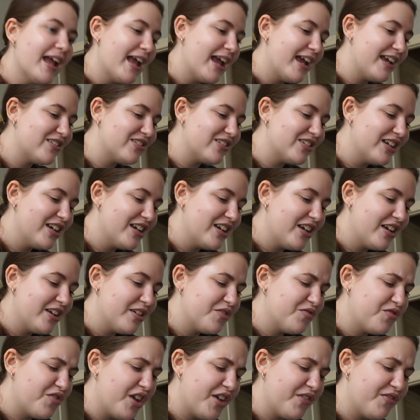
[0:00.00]
And
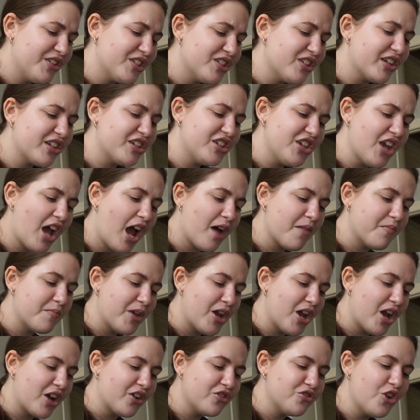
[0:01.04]
Fitz is like, yeah,
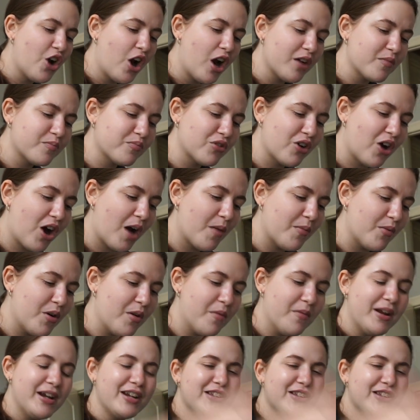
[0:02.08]
man, not a problem. And